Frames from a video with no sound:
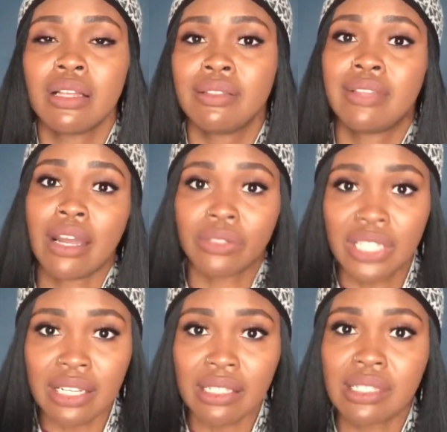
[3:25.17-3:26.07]

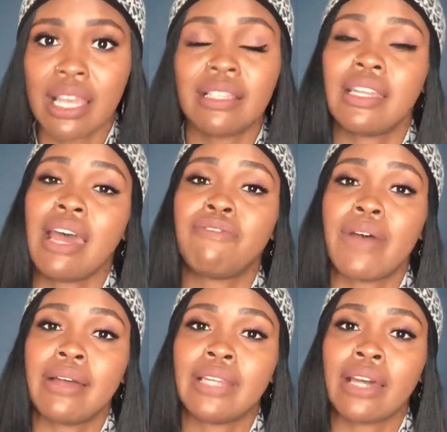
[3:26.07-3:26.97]
deltas and then I
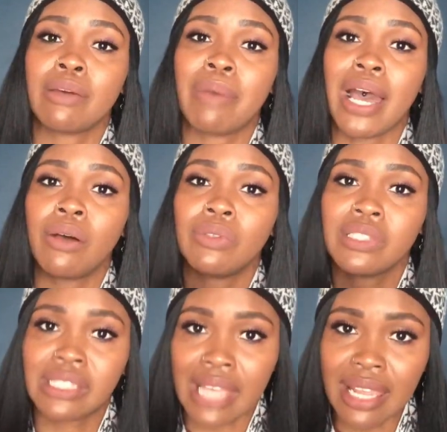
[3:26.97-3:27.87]
found out about
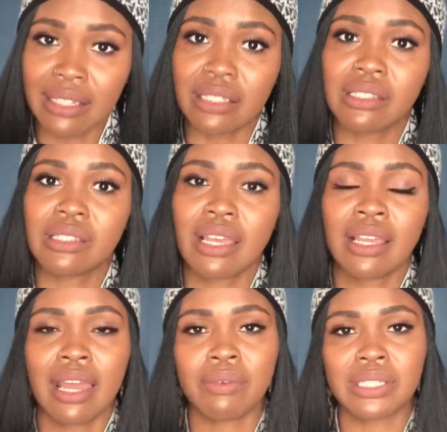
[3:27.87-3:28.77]
zetas
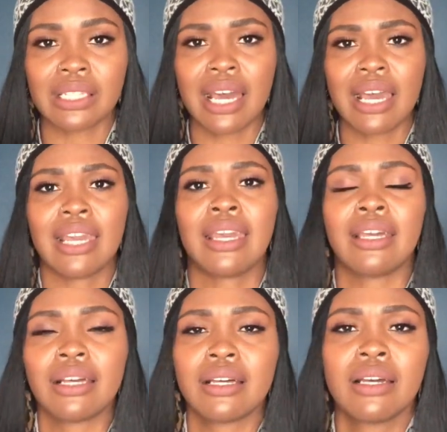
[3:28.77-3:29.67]
and I was
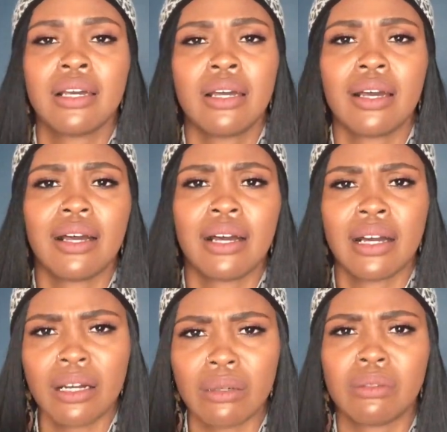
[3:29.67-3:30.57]
like,
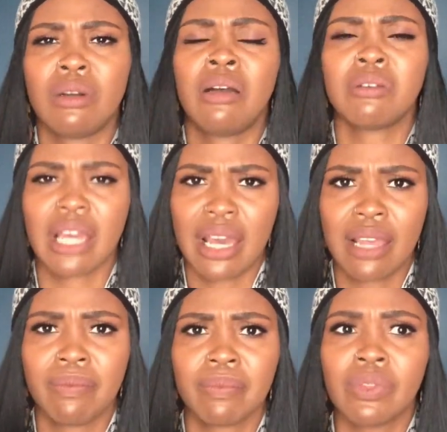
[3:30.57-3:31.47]
oh,
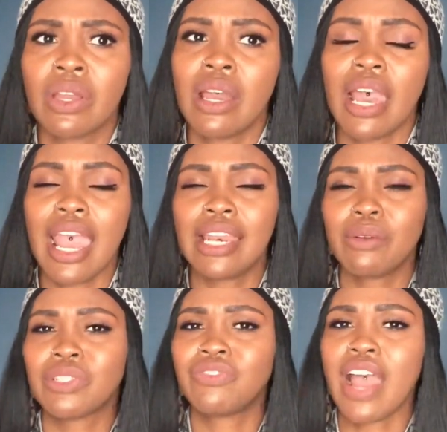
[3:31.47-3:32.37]
okay. And it
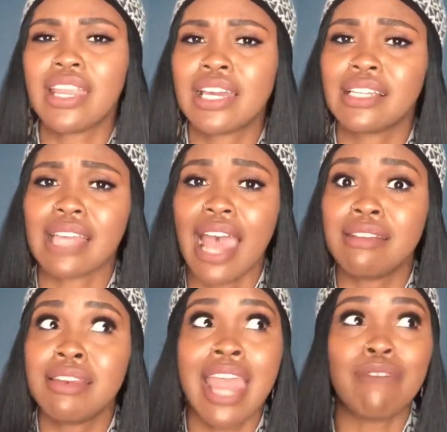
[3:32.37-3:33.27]
was funny because I
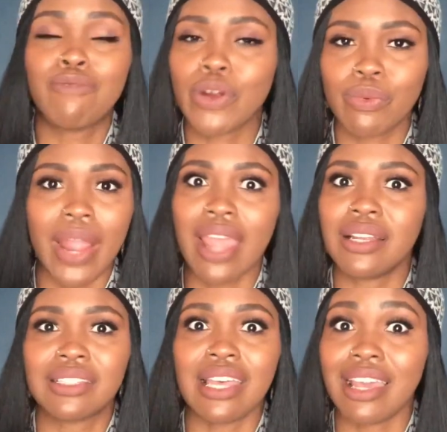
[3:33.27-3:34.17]
never ran
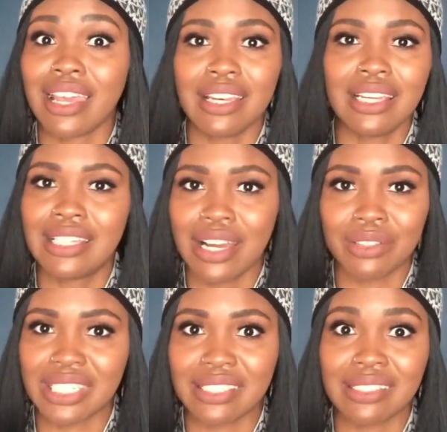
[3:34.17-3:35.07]
into any
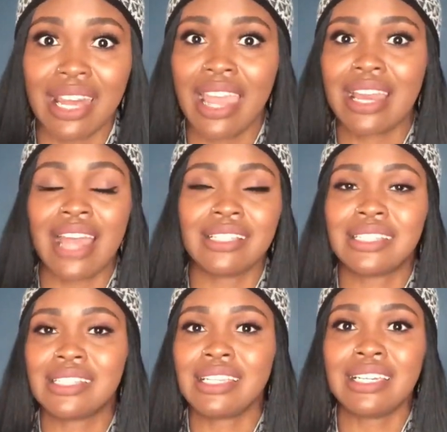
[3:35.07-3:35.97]
Deltas. Like, I didn't
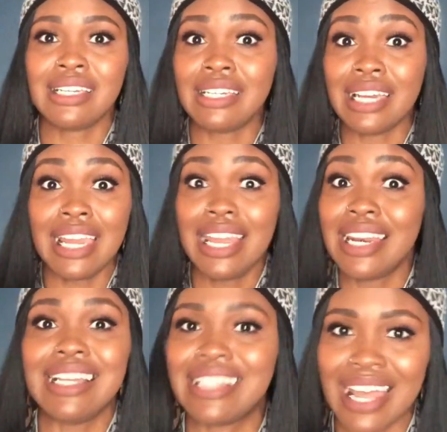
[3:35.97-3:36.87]
see
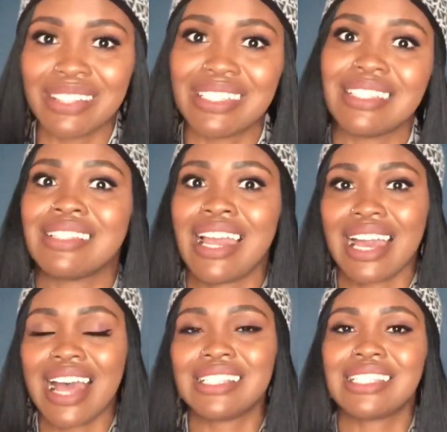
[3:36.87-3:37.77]
any Deltas. Like,
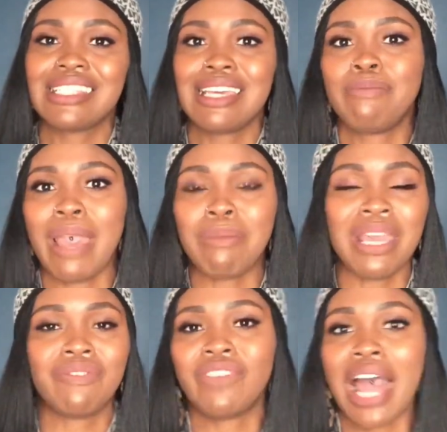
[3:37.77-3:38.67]
I'd see maybe
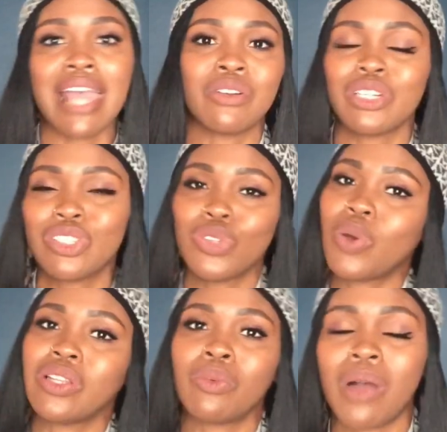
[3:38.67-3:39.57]
a flyer or two
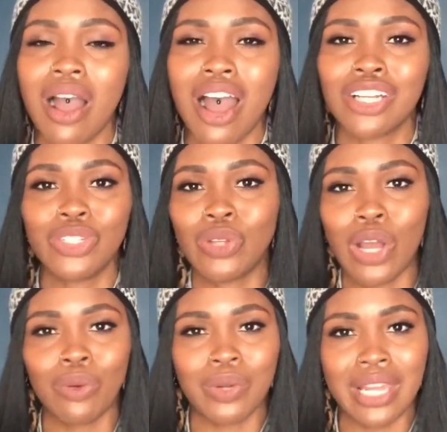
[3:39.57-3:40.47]
on the wall, you
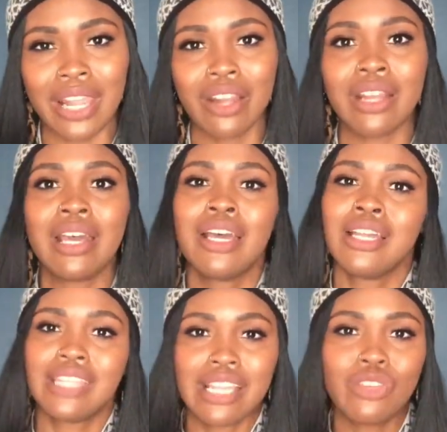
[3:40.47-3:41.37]
know, when they're
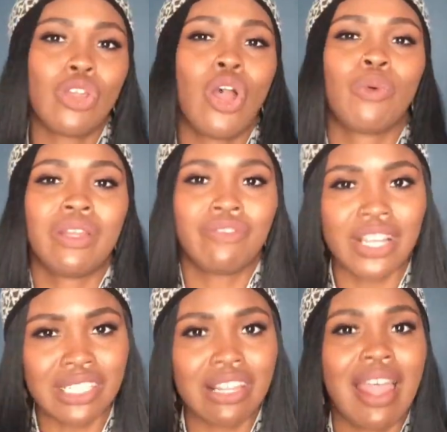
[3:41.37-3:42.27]
letting you know what
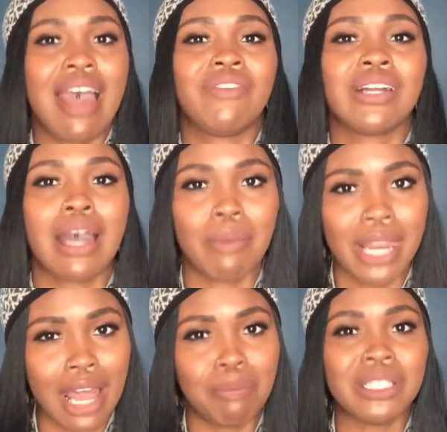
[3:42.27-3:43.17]
events they're having coming
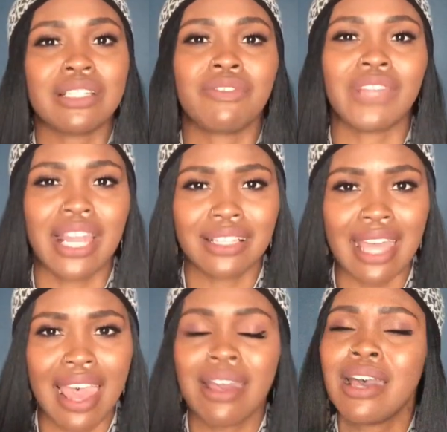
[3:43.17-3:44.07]
up and stuff like
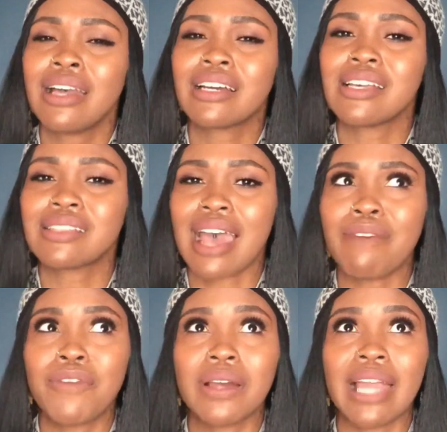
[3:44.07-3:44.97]
that. Because I
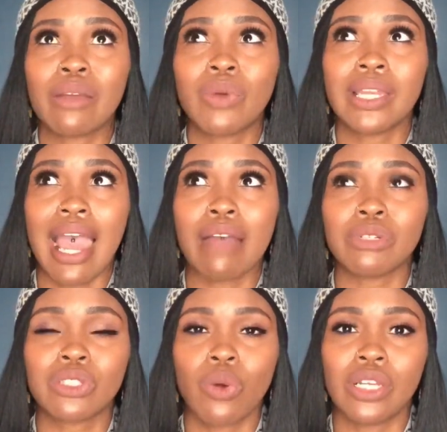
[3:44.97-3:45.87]
feel like when I
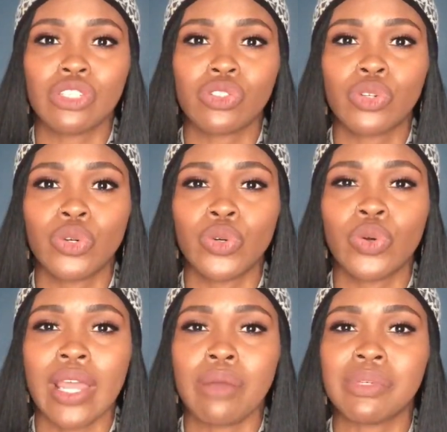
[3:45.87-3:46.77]
was going to
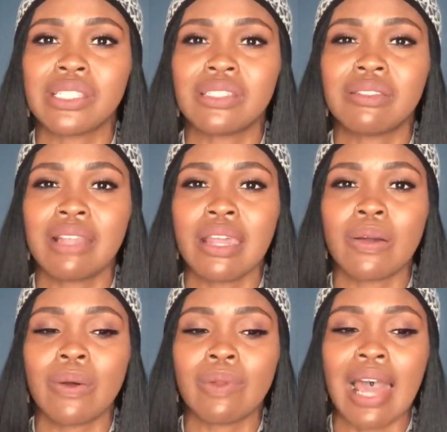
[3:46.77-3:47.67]
school, it was
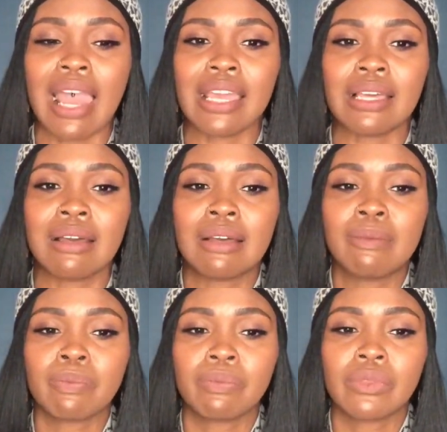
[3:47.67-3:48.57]
still like
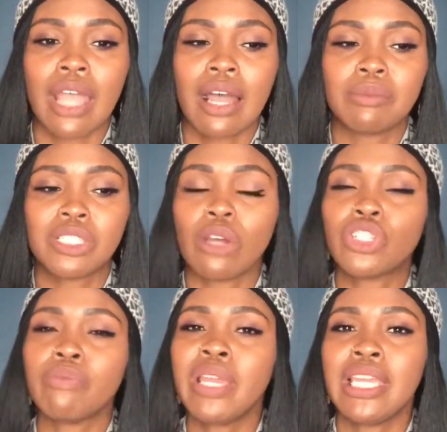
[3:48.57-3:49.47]
um,
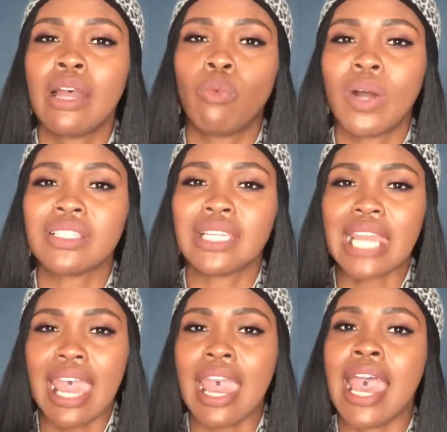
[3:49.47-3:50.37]
social media wasn't
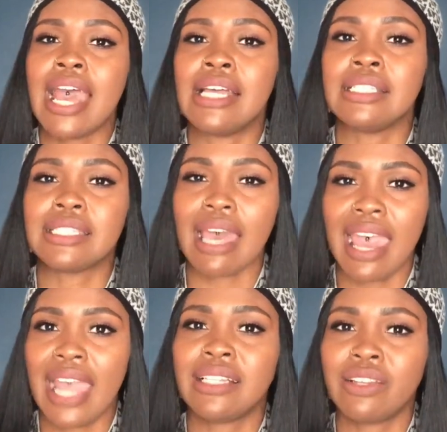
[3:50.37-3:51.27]
as
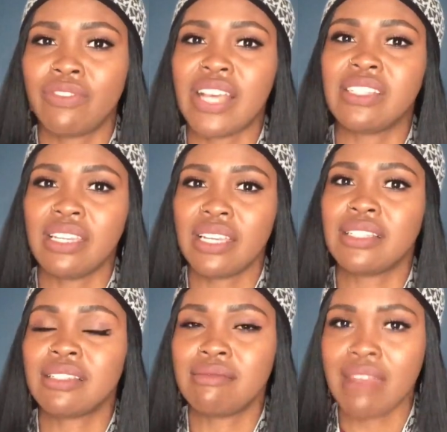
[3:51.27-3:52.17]
active as it
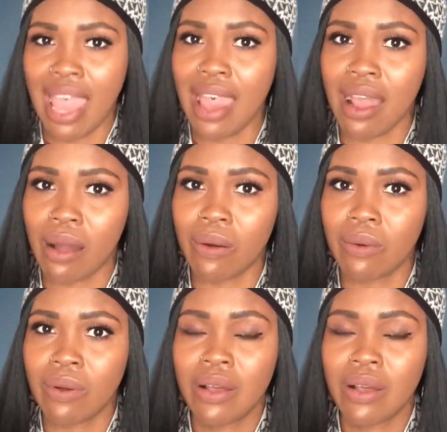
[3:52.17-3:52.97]
is now